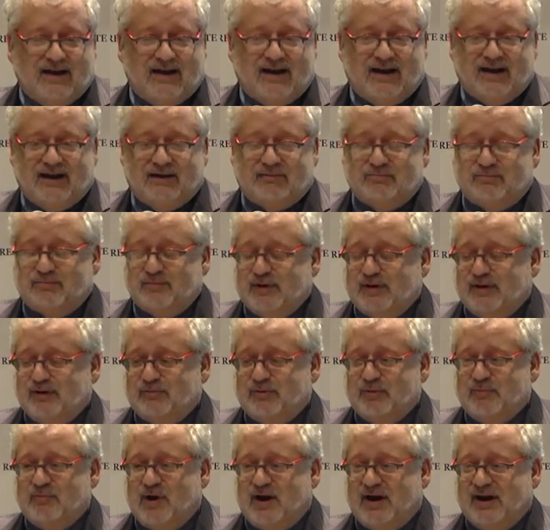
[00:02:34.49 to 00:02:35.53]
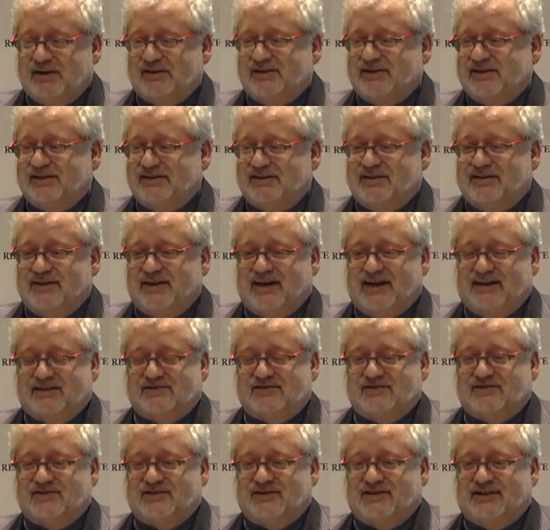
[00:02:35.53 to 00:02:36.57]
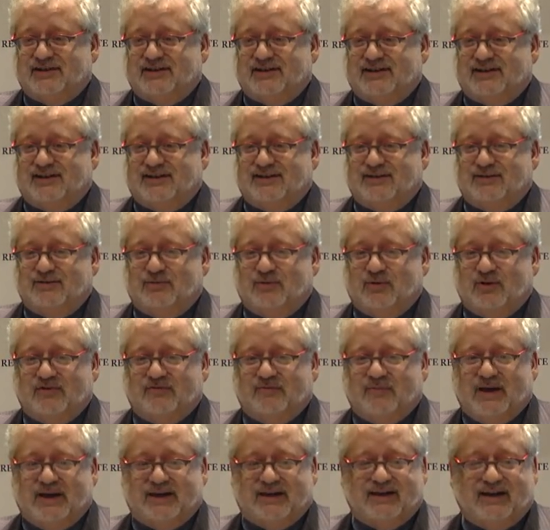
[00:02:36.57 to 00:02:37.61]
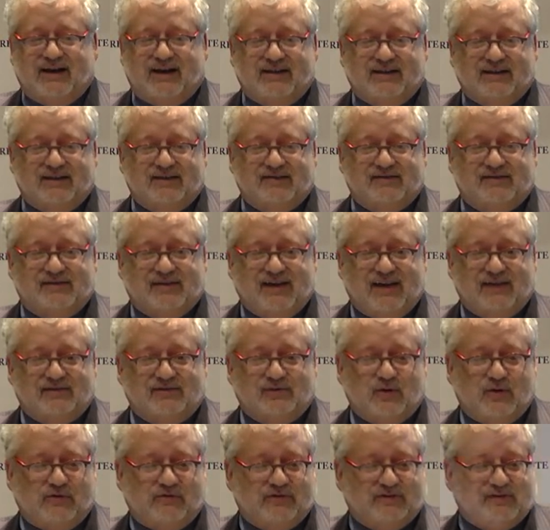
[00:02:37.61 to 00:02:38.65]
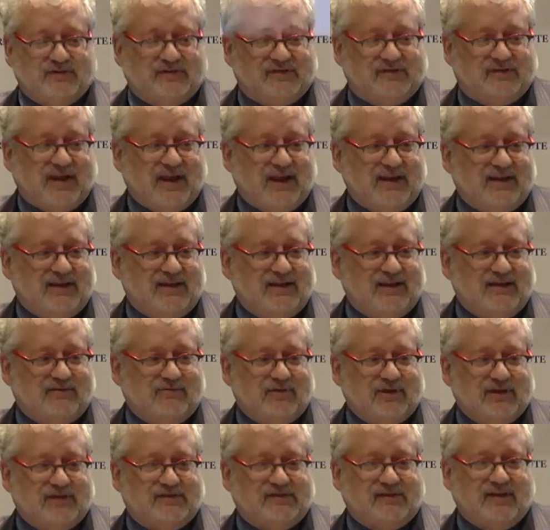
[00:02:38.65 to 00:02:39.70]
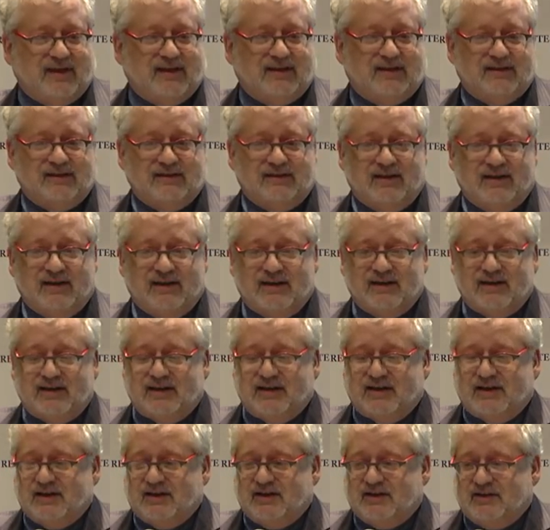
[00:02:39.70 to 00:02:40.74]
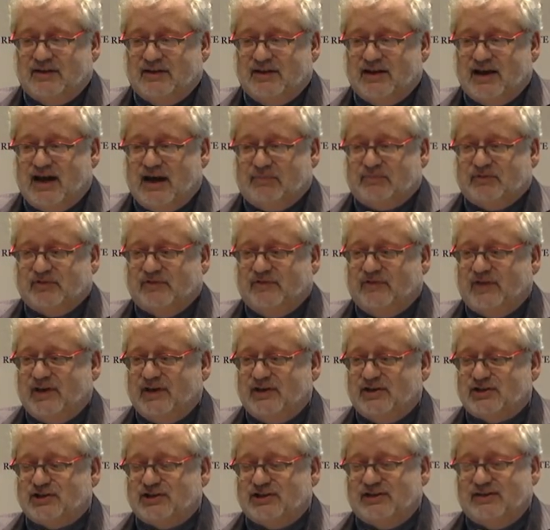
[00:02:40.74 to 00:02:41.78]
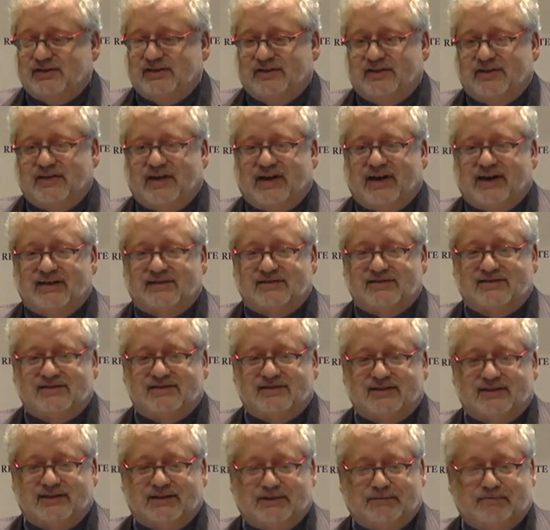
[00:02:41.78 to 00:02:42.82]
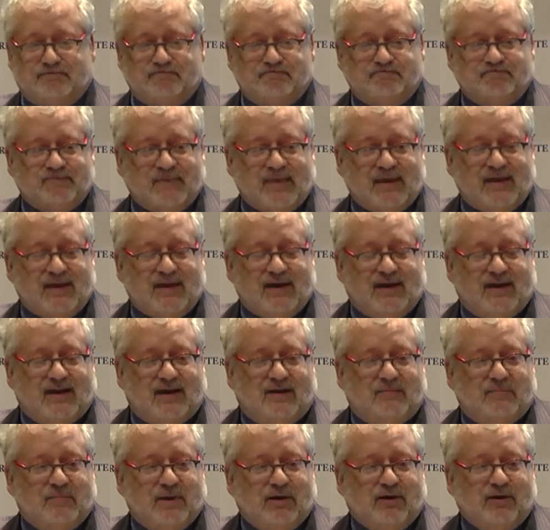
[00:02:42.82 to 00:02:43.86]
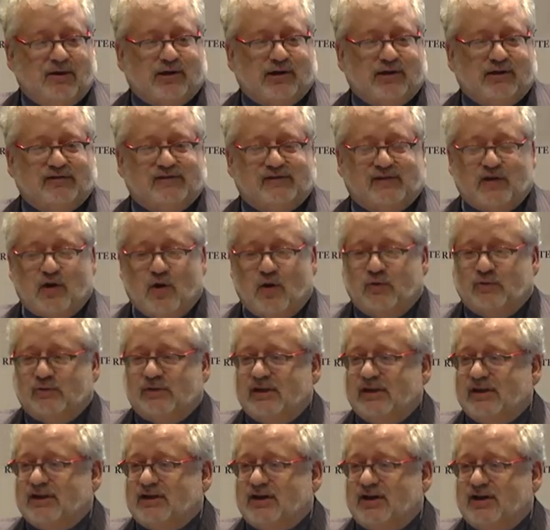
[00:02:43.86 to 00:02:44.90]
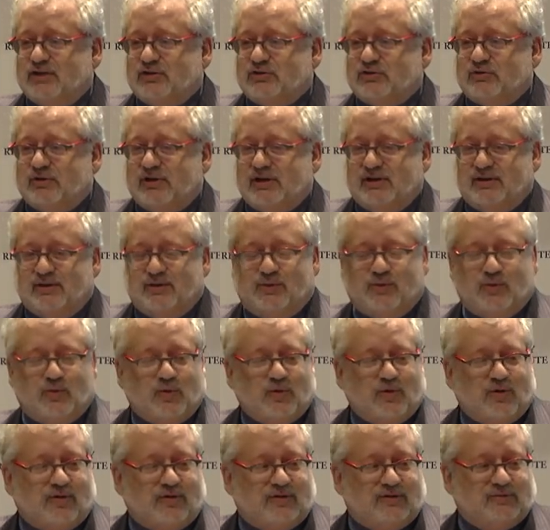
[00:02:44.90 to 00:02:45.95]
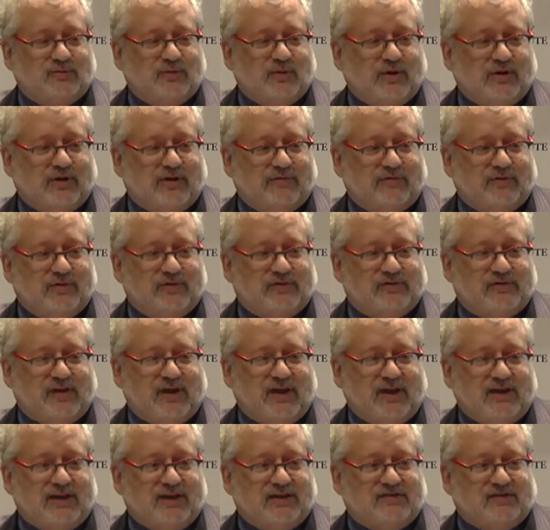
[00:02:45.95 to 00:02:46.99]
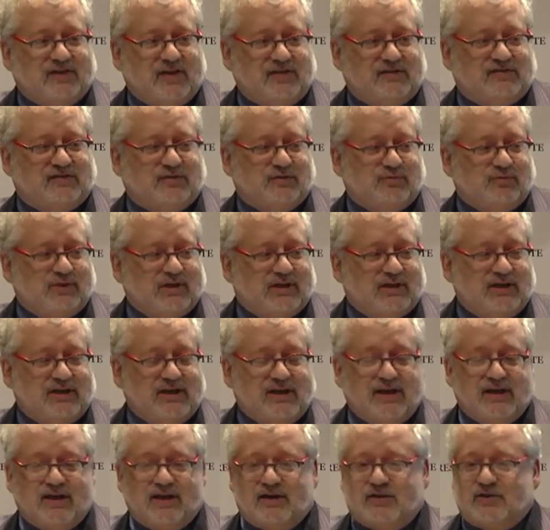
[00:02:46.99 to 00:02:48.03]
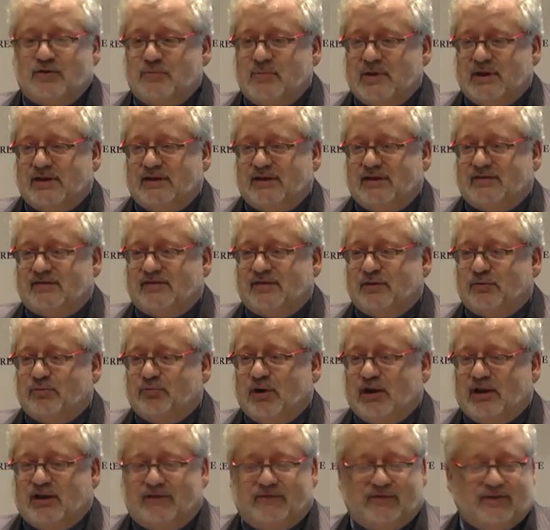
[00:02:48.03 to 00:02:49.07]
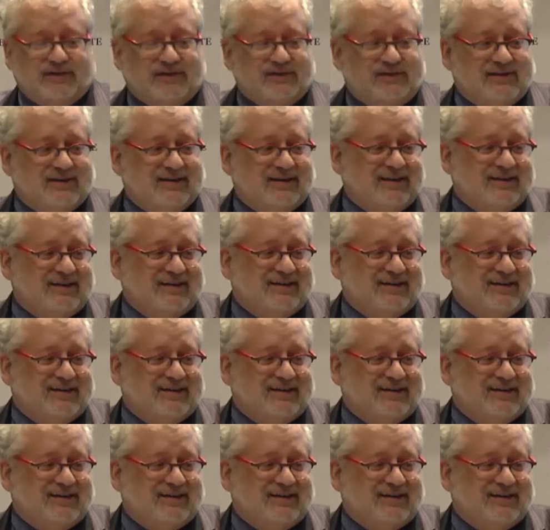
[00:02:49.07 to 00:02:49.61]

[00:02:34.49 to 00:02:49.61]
I'm reminded that one of my colleagues has often stated and restated the observation that America is the only country in the world where if you say it's history, you mean it's irrelevant.